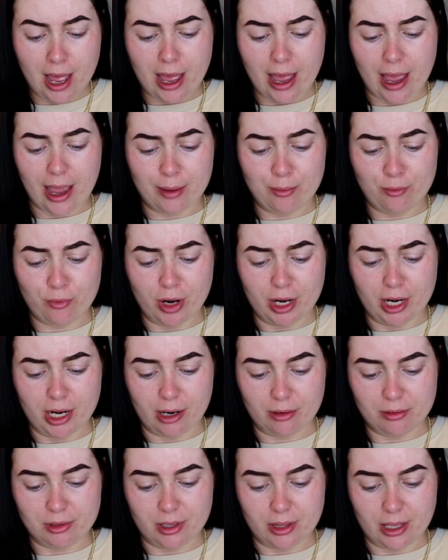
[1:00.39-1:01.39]
I'm running
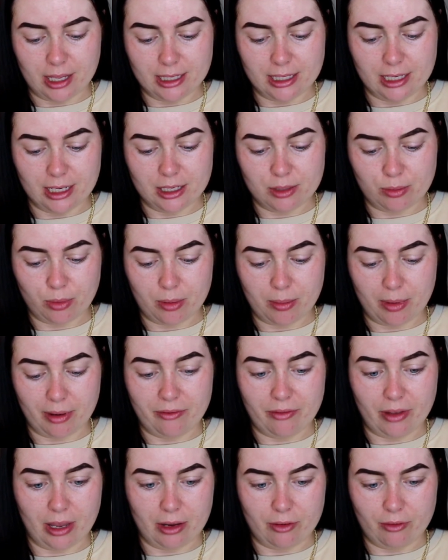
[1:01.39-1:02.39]
out of this and it's one of my
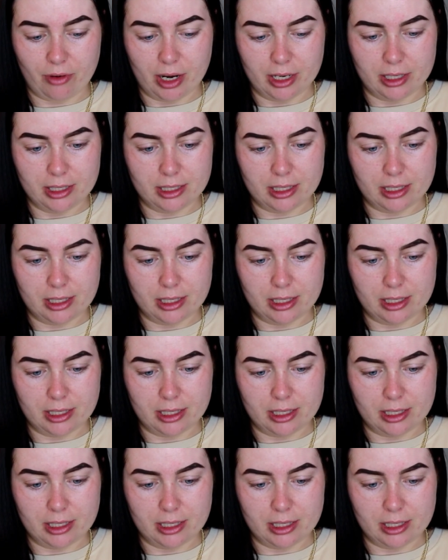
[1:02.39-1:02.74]
favourites.